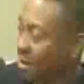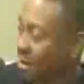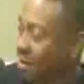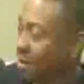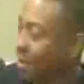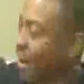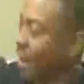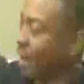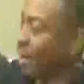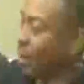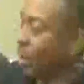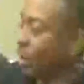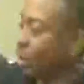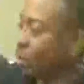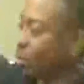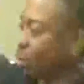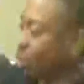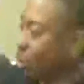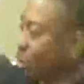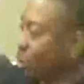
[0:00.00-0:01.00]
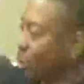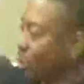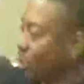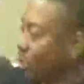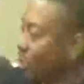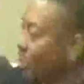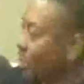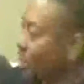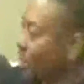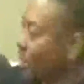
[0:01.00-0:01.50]
No matter what you do,
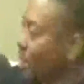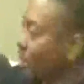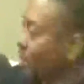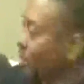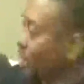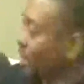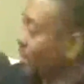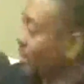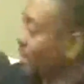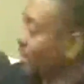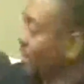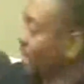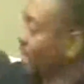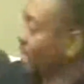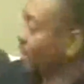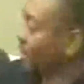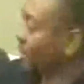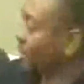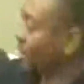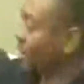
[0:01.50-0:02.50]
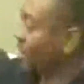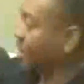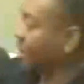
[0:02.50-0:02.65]
somebody always got something negative to say.